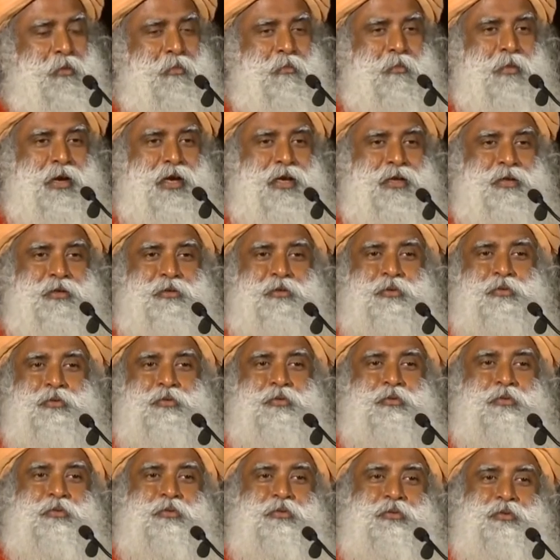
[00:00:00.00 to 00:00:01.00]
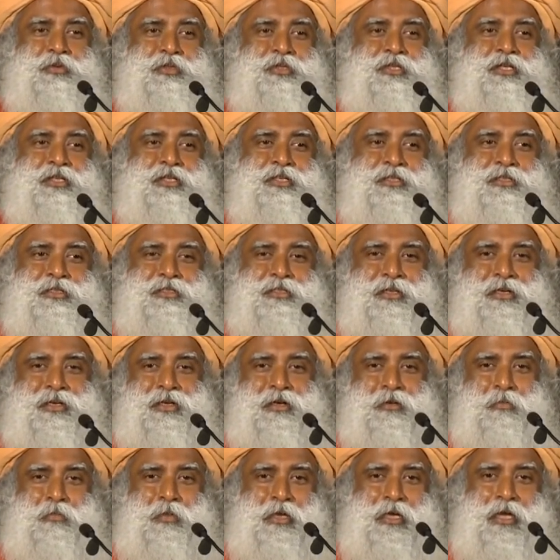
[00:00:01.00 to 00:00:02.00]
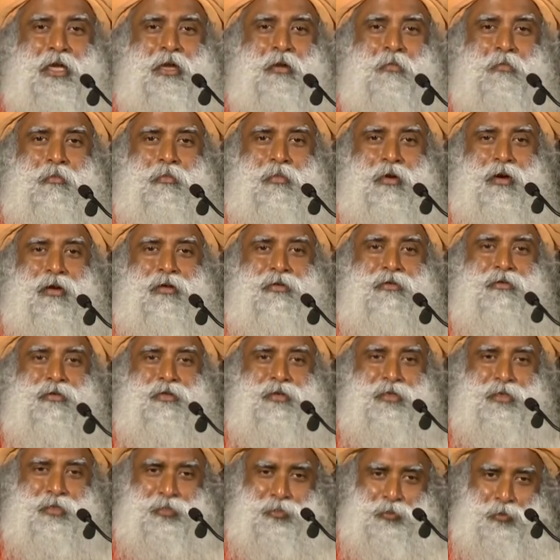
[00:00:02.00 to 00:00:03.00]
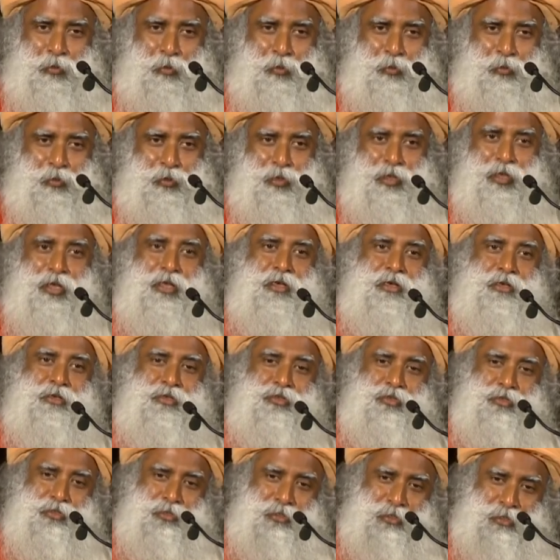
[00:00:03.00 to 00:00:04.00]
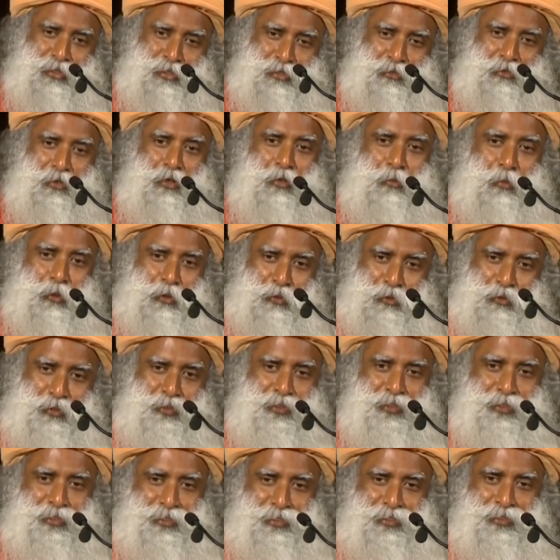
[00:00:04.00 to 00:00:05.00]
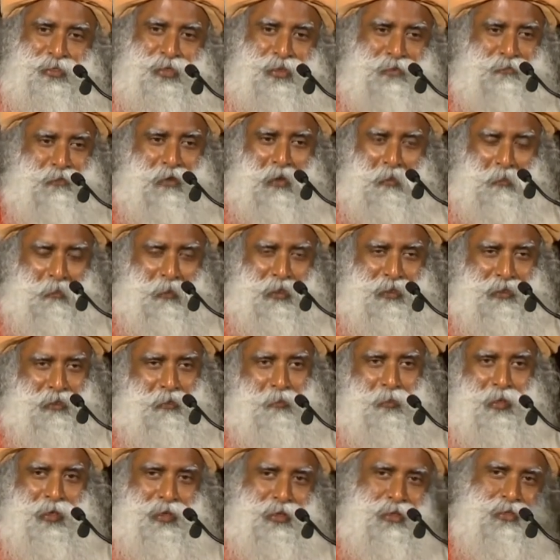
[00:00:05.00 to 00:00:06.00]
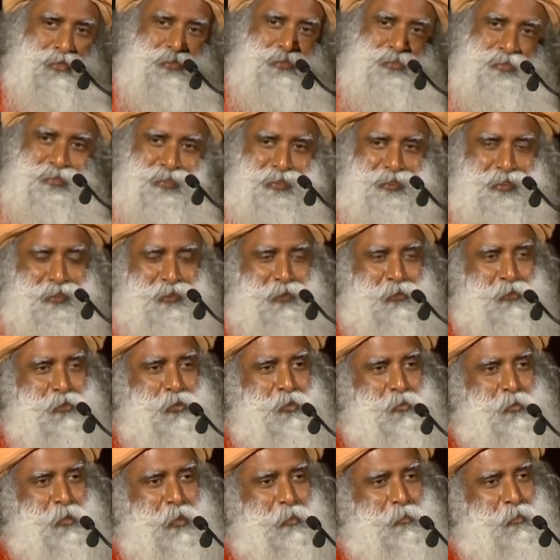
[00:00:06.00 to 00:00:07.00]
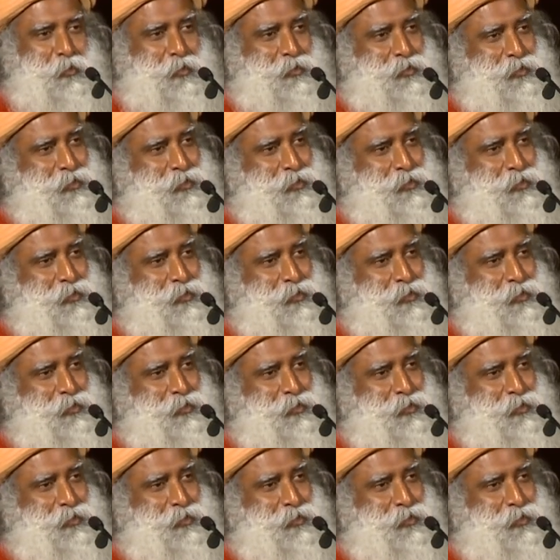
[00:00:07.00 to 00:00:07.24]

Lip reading: man who just became 100 years old in Coimbatore city, I've not met the man, I read in the newspaper